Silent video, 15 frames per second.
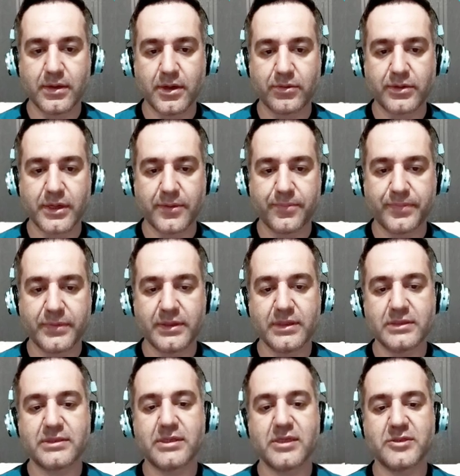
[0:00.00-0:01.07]
okay,
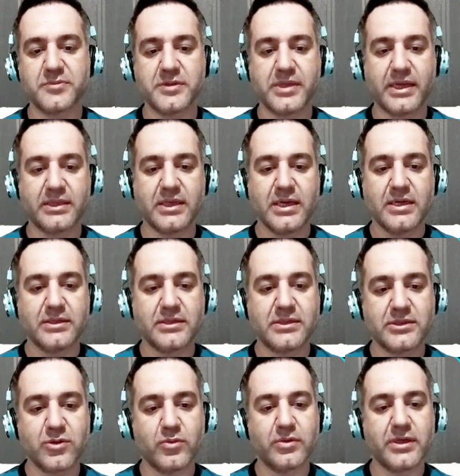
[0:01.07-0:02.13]
this tells me that this
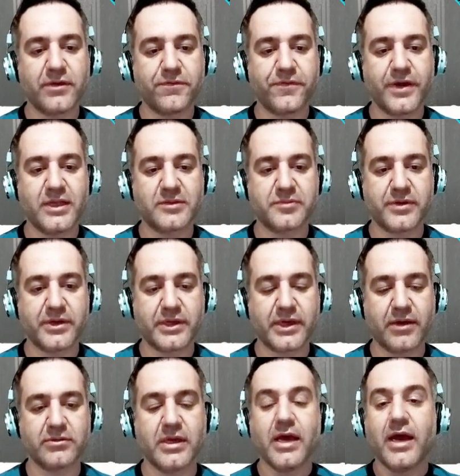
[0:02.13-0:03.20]
is only a failed
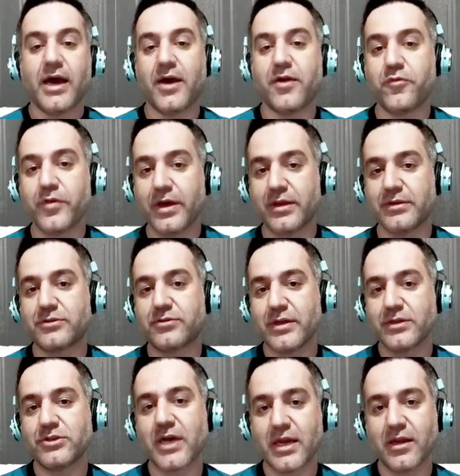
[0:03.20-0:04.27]
breakout. And when
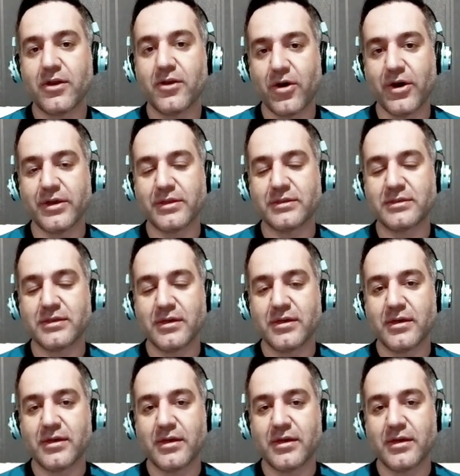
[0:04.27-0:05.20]
trend channel lines